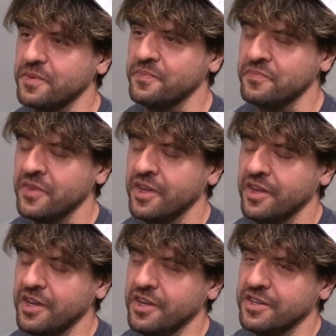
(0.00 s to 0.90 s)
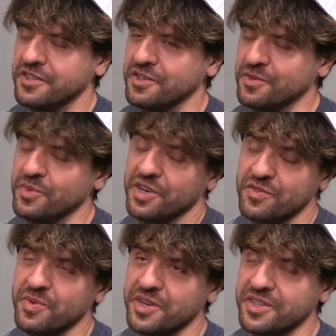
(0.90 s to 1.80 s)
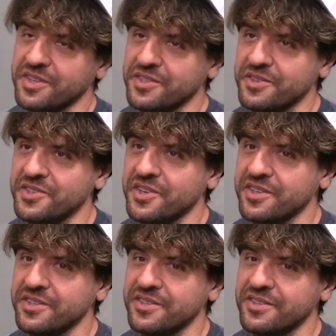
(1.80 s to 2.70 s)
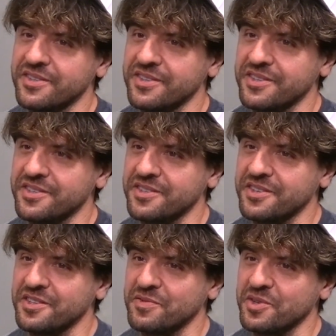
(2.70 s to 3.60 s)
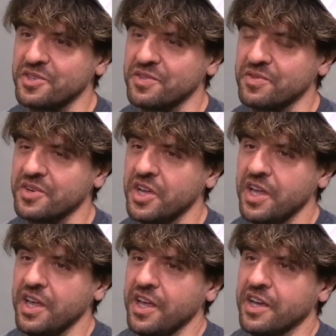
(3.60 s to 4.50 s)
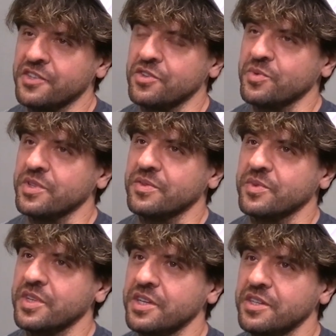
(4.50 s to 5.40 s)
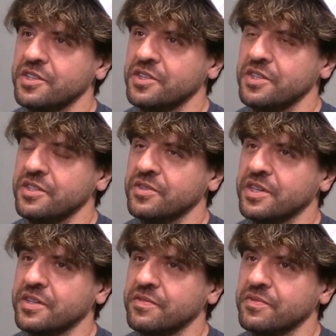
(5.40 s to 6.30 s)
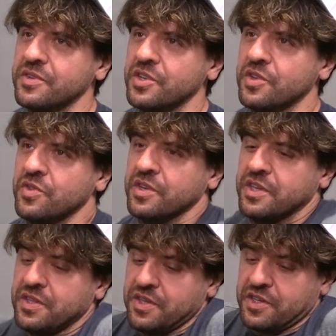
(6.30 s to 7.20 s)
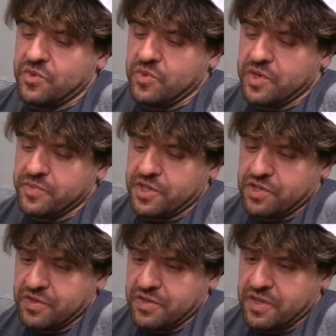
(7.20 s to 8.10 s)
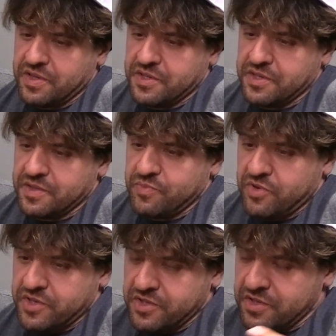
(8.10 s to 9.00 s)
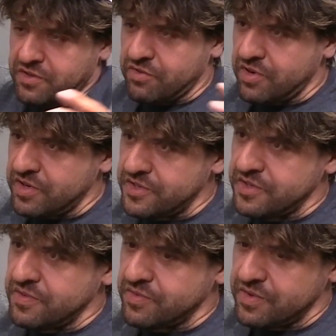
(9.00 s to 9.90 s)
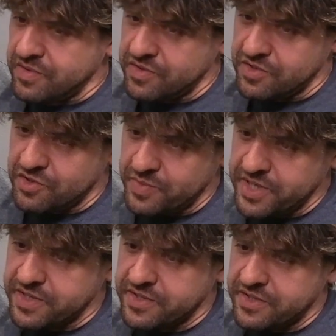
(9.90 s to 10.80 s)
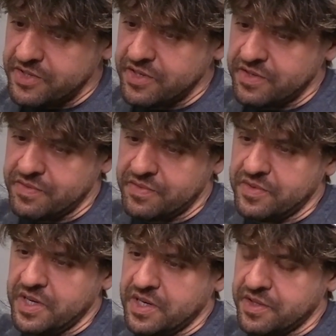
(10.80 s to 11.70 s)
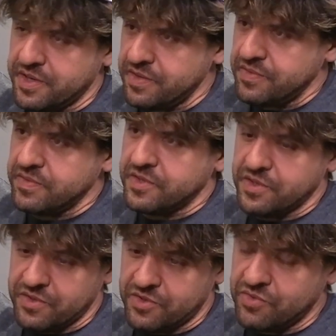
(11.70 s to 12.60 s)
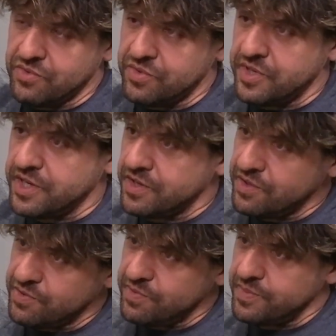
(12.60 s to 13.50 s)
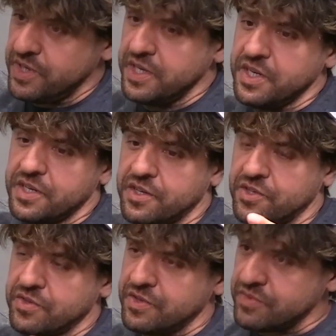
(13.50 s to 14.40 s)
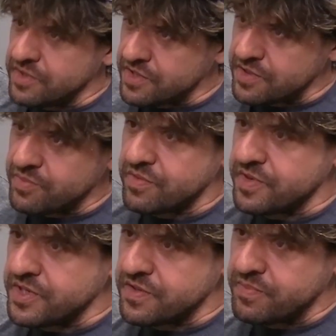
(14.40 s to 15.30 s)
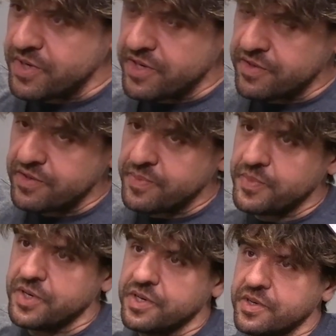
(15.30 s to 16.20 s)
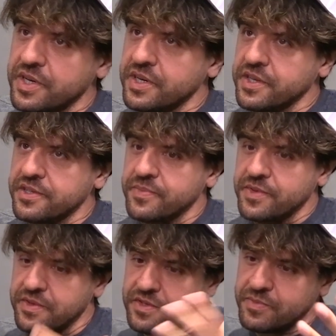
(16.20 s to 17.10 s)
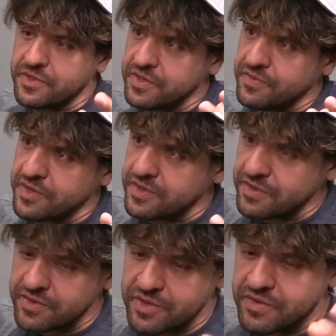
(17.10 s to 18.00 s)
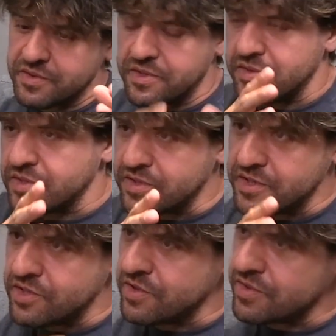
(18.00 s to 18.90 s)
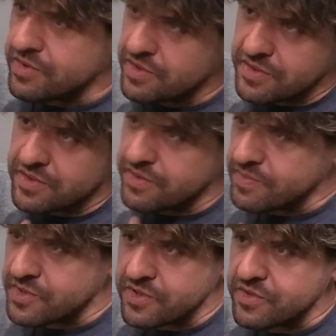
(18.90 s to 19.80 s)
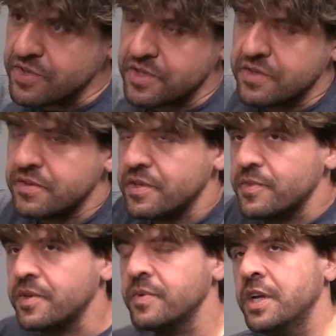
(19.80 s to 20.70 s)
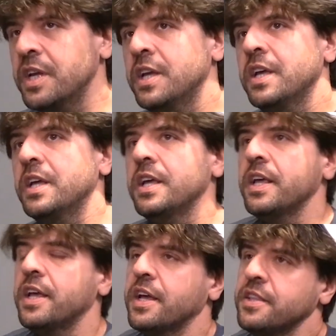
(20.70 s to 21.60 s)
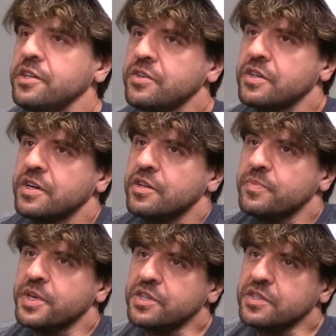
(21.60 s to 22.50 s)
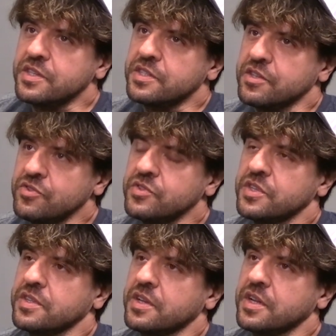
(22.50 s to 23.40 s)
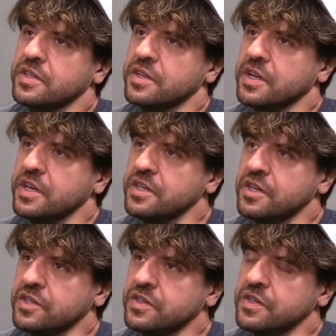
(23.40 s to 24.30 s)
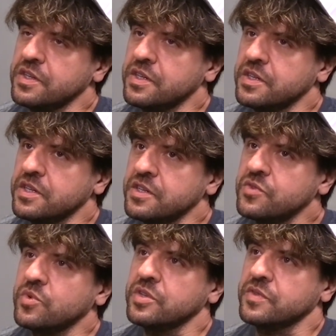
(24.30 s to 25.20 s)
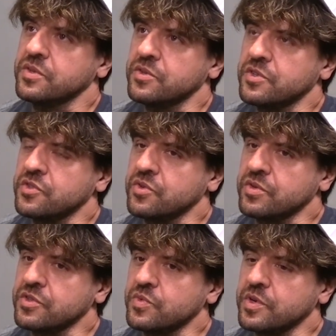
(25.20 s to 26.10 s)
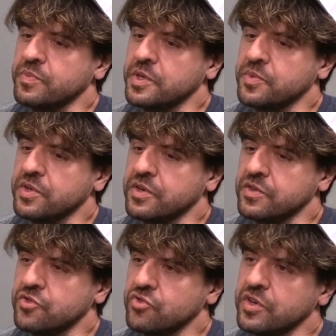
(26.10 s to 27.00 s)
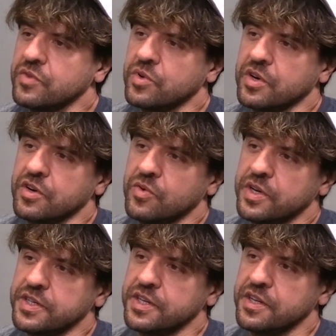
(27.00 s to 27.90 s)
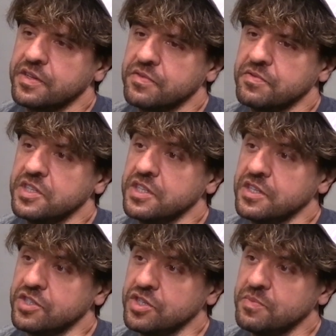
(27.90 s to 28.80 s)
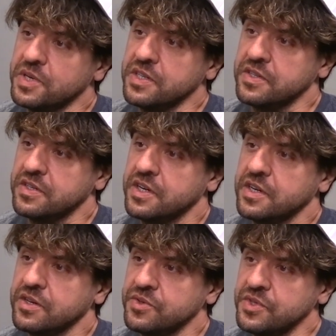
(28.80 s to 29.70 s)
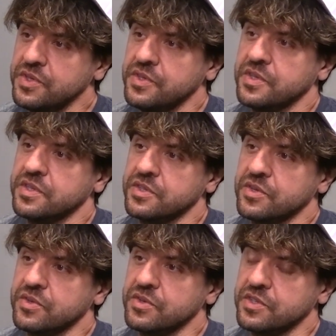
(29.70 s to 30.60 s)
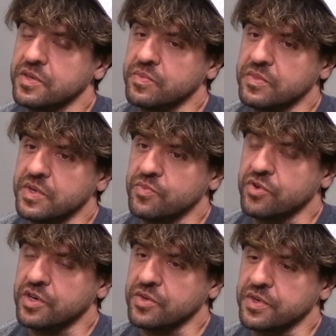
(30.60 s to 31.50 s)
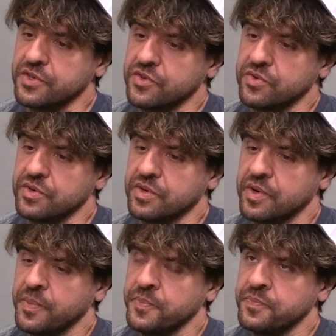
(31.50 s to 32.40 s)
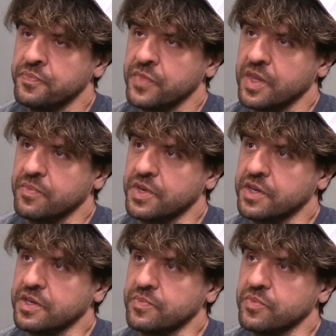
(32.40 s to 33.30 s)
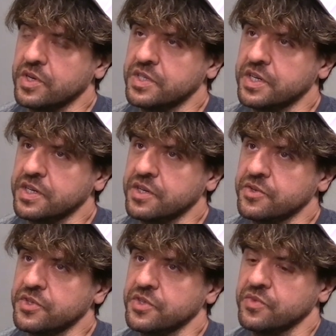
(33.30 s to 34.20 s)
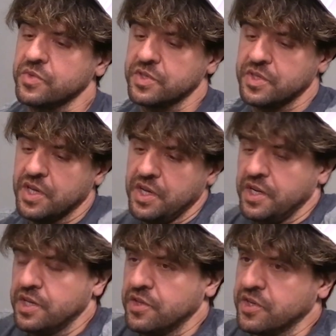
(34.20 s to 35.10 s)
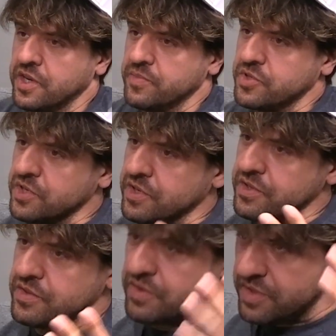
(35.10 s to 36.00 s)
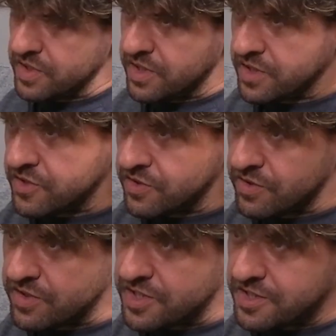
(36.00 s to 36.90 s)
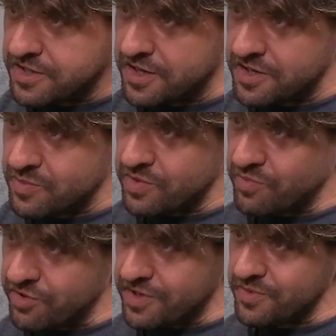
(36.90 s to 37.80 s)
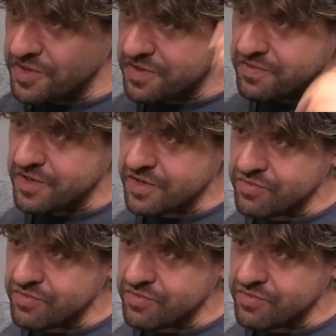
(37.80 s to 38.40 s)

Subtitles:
Right. Yeah. So, but everybody, as you say, is very different. And so with ADHD, you have the key thing is we want to make sure that this is present across different domains of life, so school and home, to show that it really is a pervasive pattern and not something specific to the teacher or the home situation or something. And then you can help patients. It's interesting that ADHD is one of those disorders where people are trying to work on quantitative EEG-based diagnoses, and so there's some progress toward making a diagnosis with looking at particular externally detectable brainwave